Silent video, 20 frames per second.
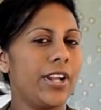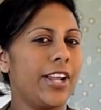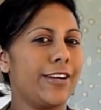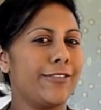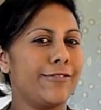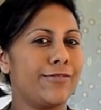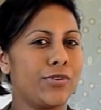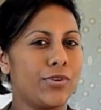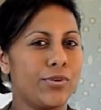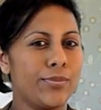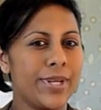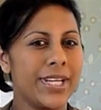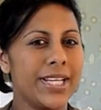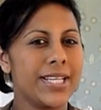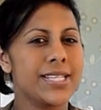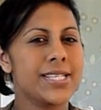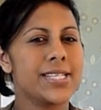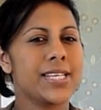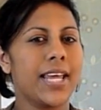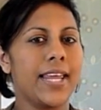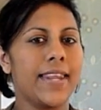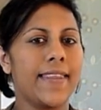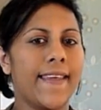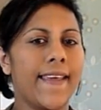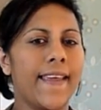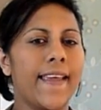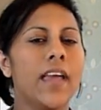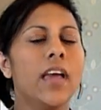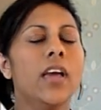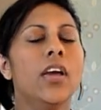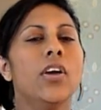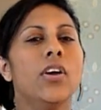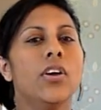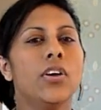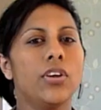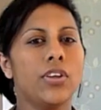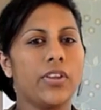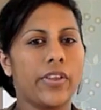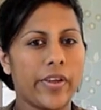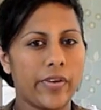like 4 minutes, and they
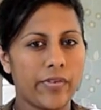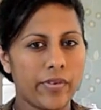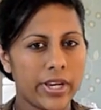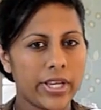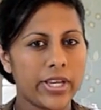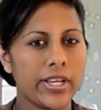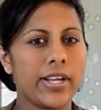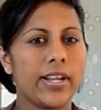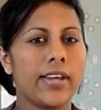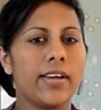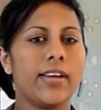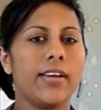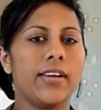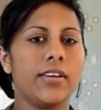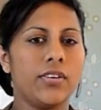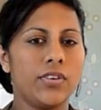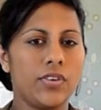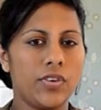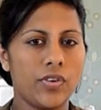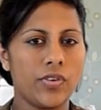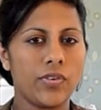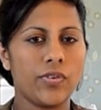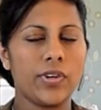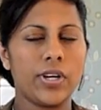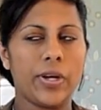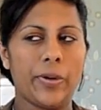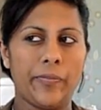regular, you know,